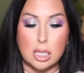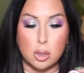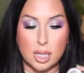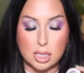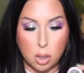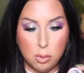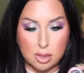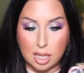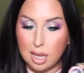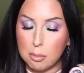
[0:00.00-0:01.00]
So I
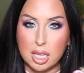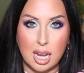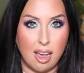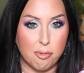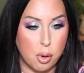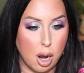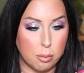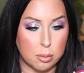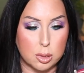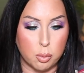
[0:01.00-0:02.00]
don't think I'm going to have
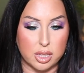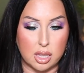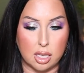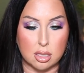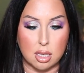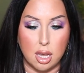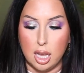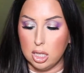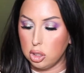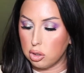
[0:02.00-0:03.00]
problems with these
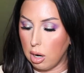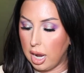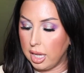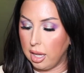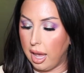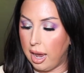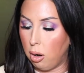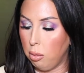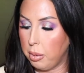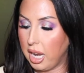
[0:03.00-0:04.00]
drying
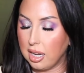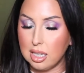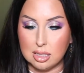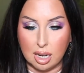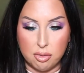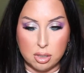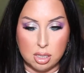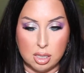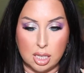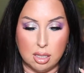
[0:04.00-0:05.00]
out, but I can
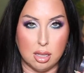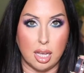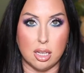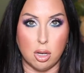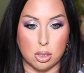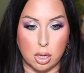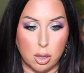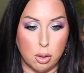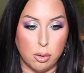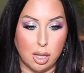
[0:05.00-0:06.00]
definitely let y'all
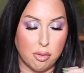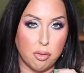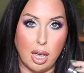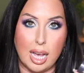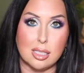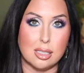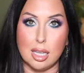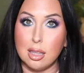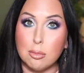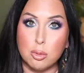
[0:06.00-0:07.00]
know if I
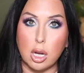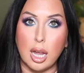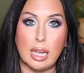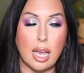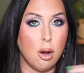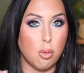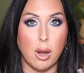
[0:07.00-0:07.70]
see them drying out.